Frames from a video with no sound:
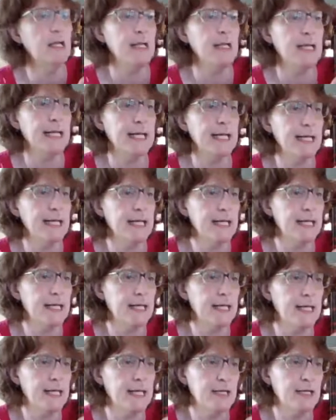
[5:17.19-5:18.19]

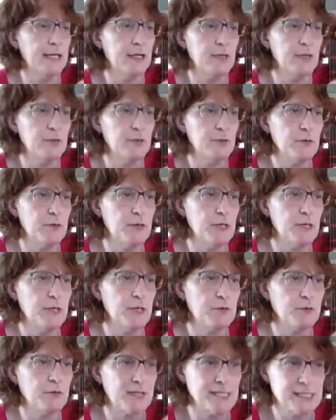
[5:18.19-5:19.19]
and
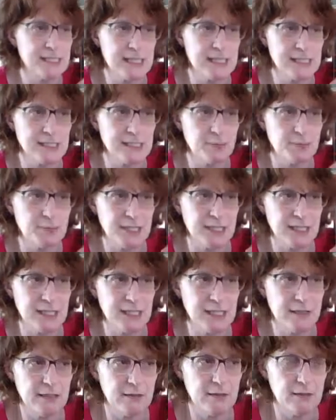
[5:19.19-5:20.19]
if I see something
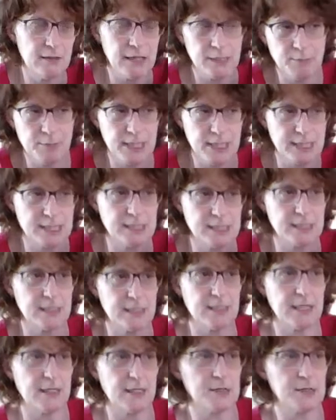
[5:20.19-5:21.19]
that I missed,
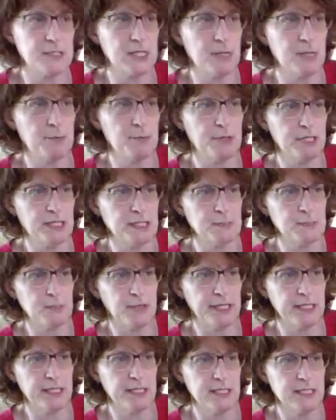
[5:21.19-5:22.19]
then I'll stop and
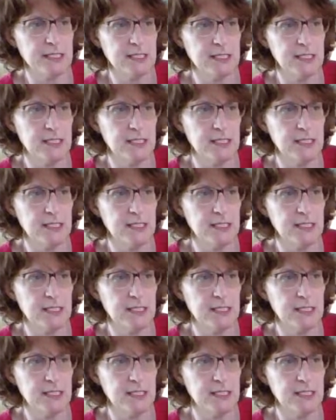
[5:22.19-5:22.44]
explain it.